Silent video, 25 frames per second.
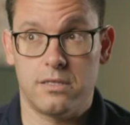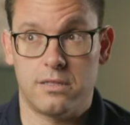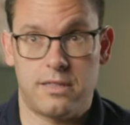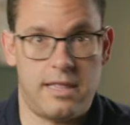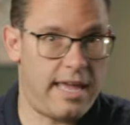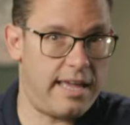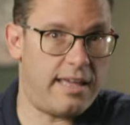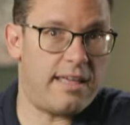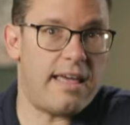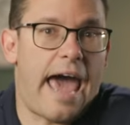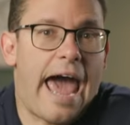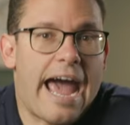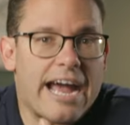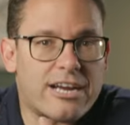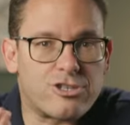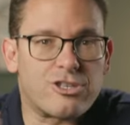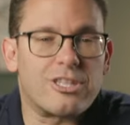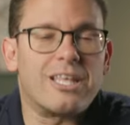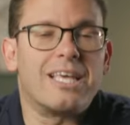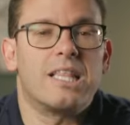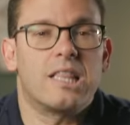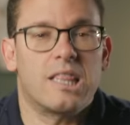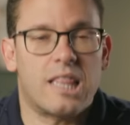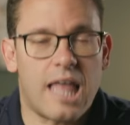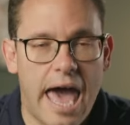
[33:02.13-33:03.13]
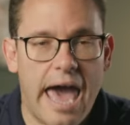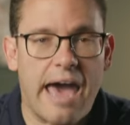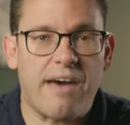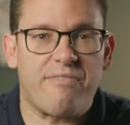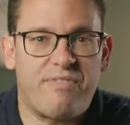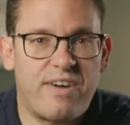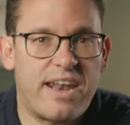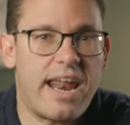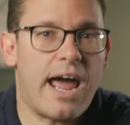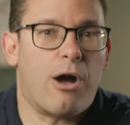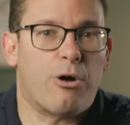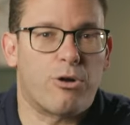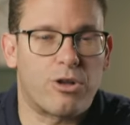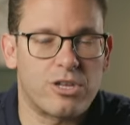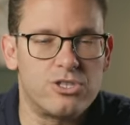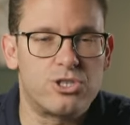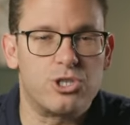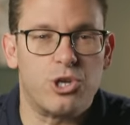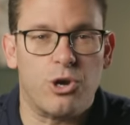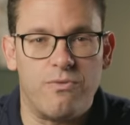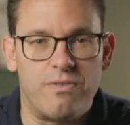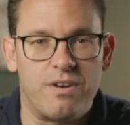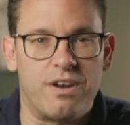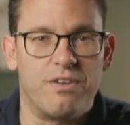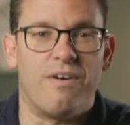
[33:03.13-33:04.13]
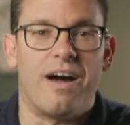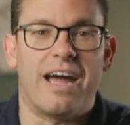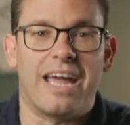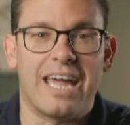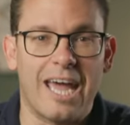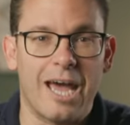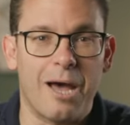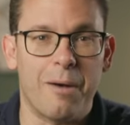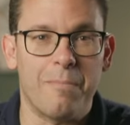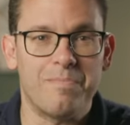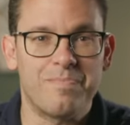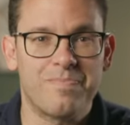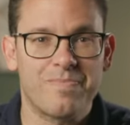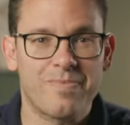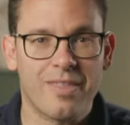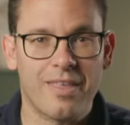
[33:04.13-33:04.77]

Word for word: They actually laugh at how conservative I am.